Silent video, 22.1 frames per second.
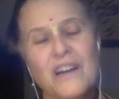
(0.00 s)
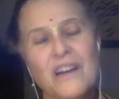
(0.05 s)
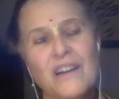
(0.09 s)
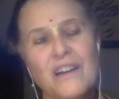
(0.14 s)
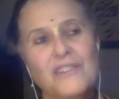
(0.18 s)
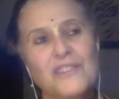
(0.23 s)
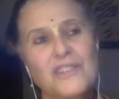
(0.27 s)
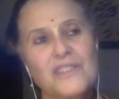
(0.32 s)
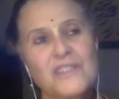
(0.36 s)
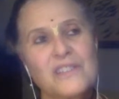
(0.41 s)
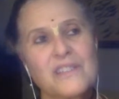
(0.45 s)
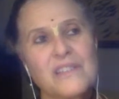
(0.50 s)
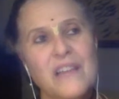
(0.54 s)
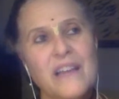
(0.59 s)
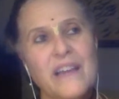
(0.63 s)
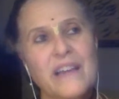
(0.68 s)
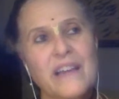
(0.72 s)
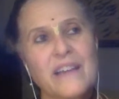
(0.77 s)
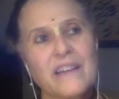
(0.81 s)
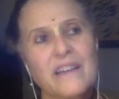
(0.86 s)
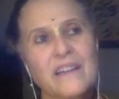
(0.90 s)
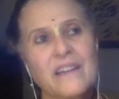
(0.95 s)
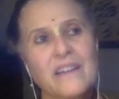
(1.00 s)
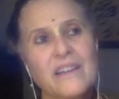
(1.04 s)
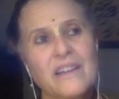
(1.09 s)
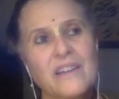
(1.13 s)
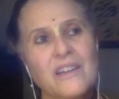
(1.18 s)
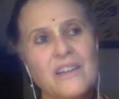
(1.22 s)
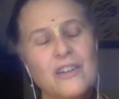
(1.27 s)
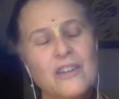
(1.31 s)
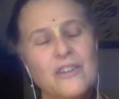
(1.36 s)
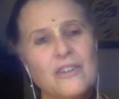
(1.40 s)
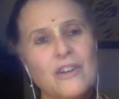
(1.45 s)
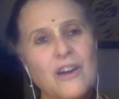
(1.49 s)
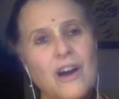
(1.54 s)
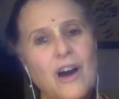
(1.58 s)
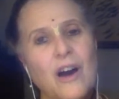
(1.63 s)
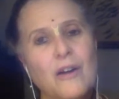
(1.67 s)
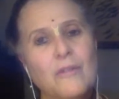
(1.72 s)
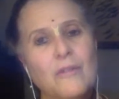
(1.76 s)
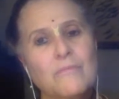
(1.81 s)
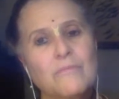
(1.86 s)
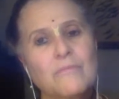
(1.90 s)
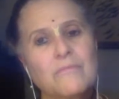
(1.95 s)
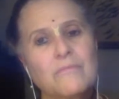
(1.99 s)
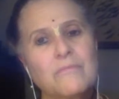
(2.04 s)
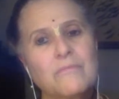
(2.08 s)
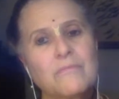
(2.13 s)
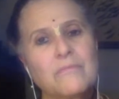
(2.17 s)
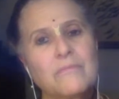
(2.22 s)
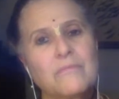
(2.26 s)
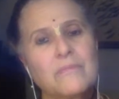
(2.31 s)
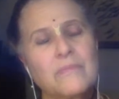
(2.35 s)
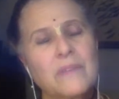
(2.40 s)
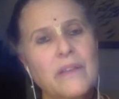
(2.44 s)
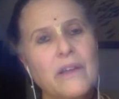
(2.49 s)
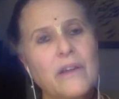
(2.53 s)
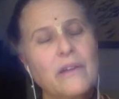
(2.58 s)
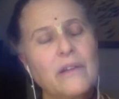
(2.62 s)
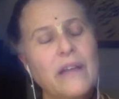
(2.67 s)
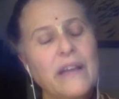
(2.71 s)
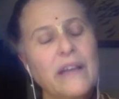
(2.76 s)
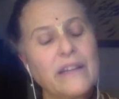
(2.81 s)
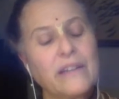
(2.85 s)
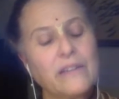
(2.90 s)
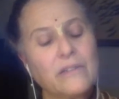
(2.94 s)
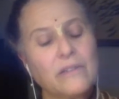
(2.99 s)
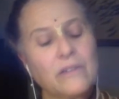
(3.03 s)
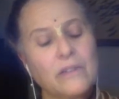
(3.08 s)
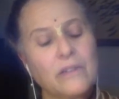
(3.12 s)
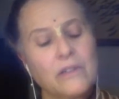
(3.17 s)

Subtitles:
are just like, they're like